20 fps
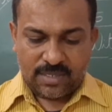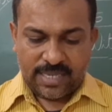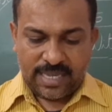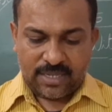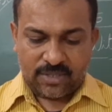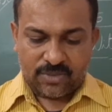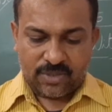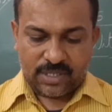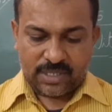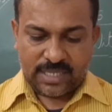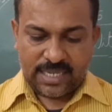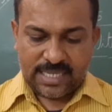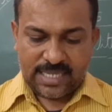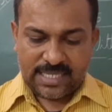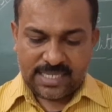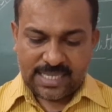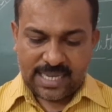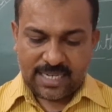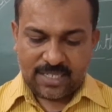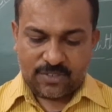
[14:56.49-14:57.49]
secretly
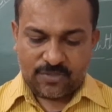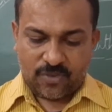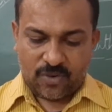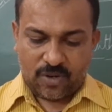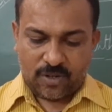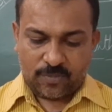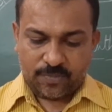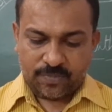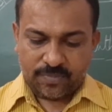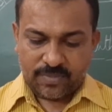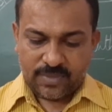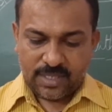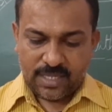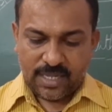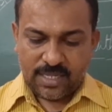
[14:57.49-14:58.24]
sent for.